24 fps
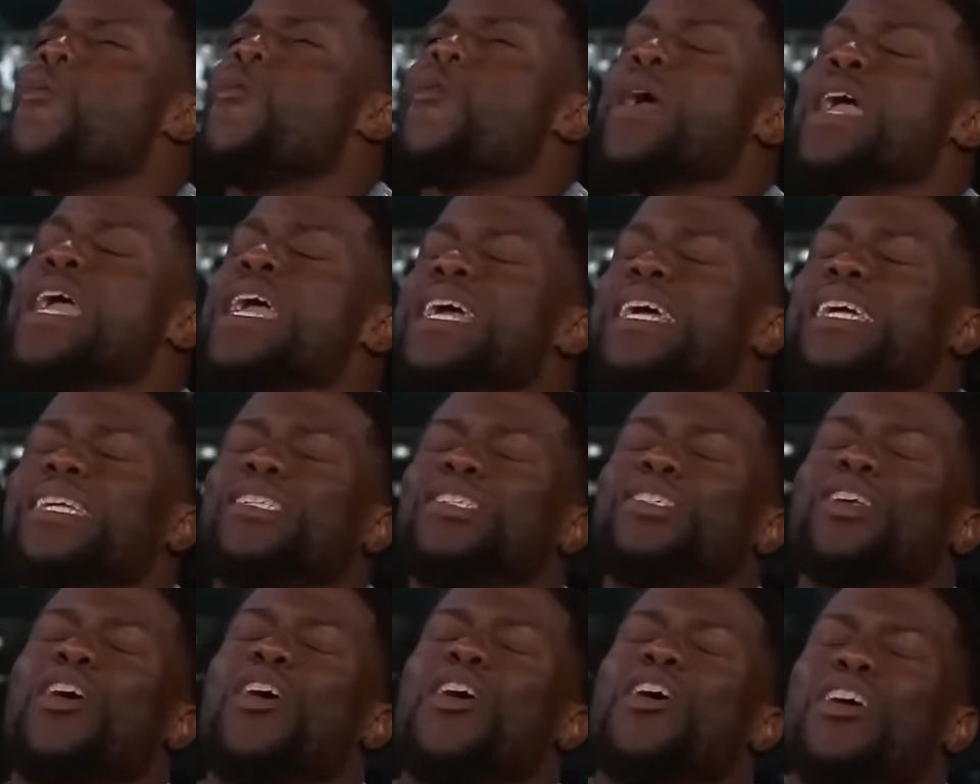We
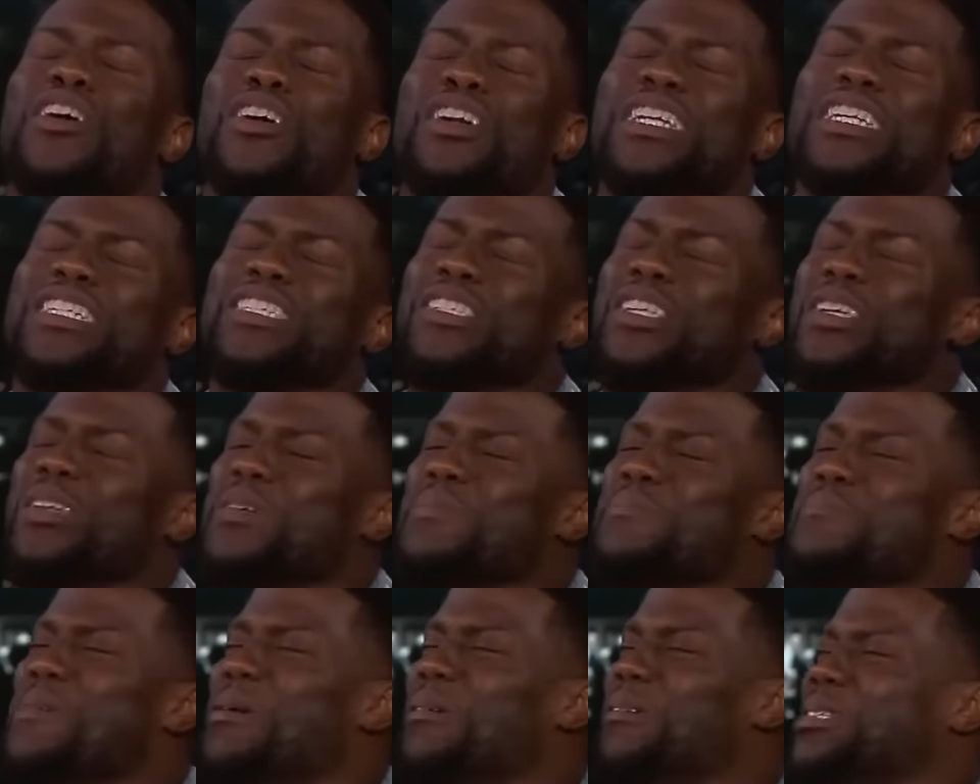turned into
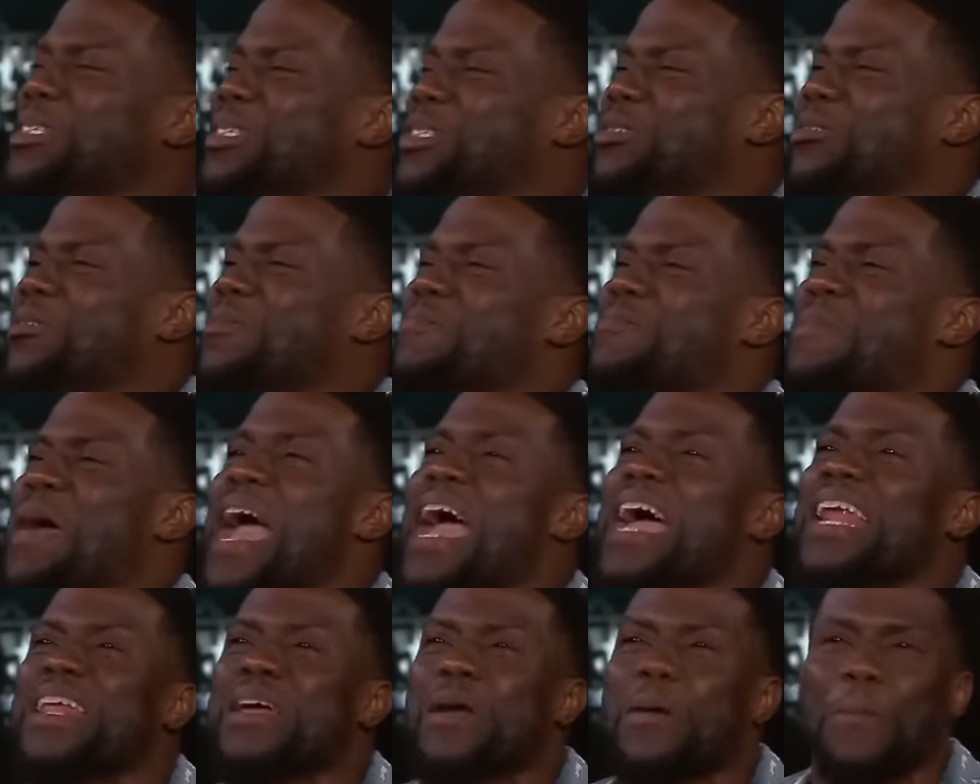the most
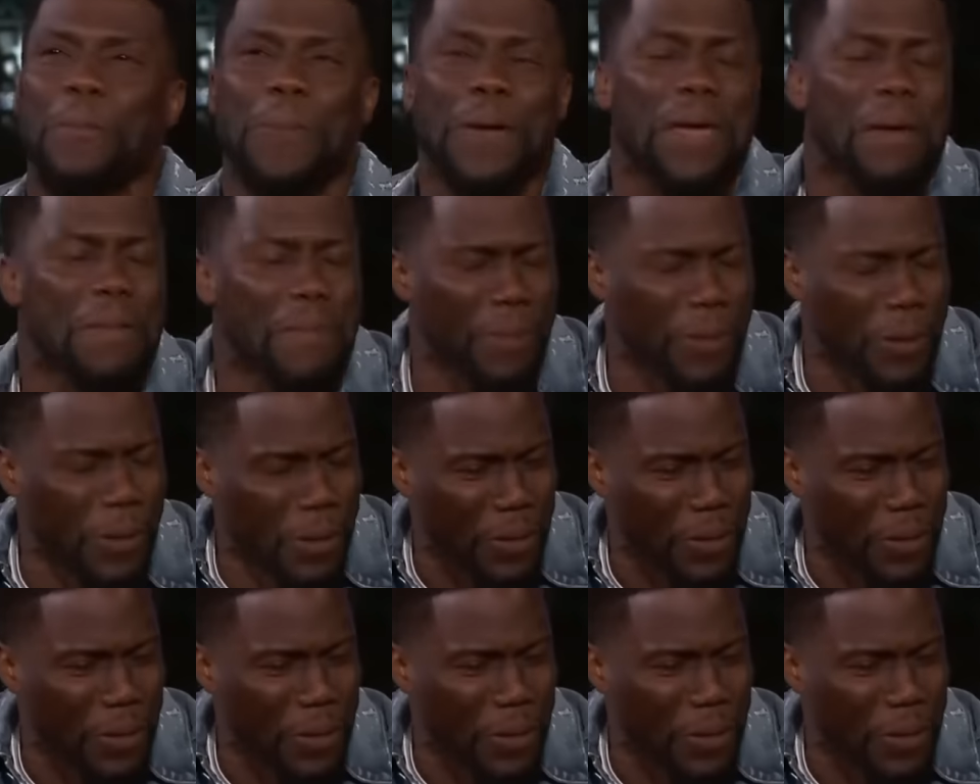dramatic people.